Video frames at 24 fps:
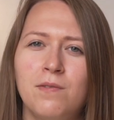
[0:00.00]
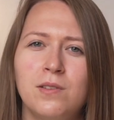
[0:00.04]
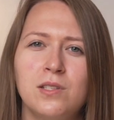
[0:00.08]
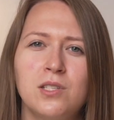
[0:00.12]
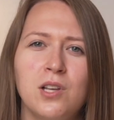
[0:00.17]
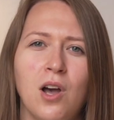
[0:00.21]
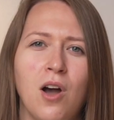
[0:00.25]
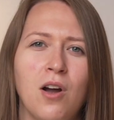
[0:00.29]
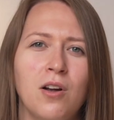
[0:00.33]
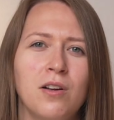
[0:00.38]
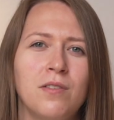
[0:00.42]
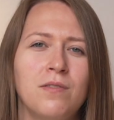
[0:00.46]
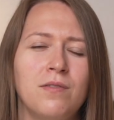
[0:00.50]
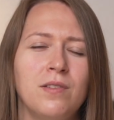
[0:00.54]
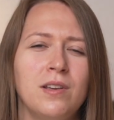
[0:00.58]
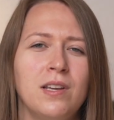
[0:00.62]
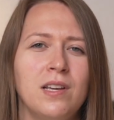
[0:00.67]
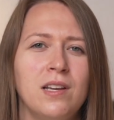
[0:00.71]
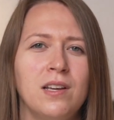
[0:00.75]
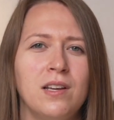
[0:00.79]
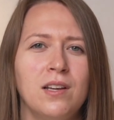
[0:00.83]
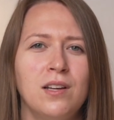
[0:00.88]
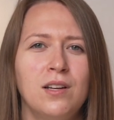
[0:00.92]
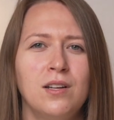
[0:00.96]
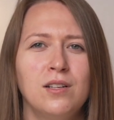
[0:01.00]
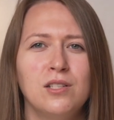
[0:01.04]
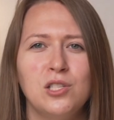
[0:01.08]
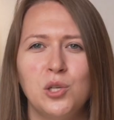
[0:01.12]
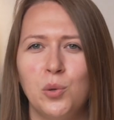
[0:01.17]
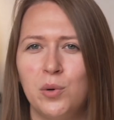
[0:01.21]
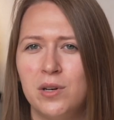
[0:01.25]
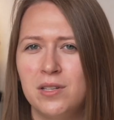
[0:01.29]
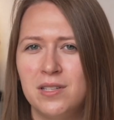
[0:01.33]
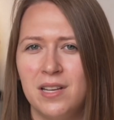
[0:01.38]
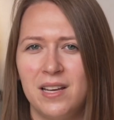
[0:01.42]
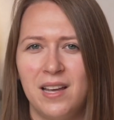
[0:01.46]
photography? Do
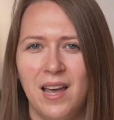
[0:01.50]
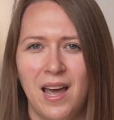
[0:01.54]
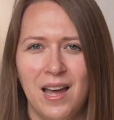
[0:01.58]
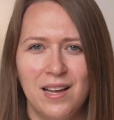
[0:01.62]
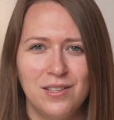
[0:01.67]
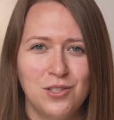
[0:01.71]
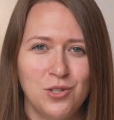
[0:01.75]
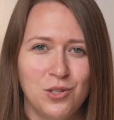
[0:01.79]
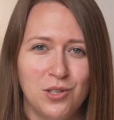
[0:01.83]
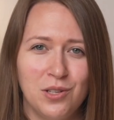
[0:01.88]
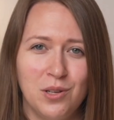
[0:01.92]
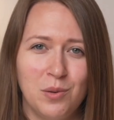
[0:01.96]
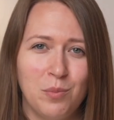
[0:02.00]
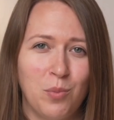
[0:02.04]
you want to take edgy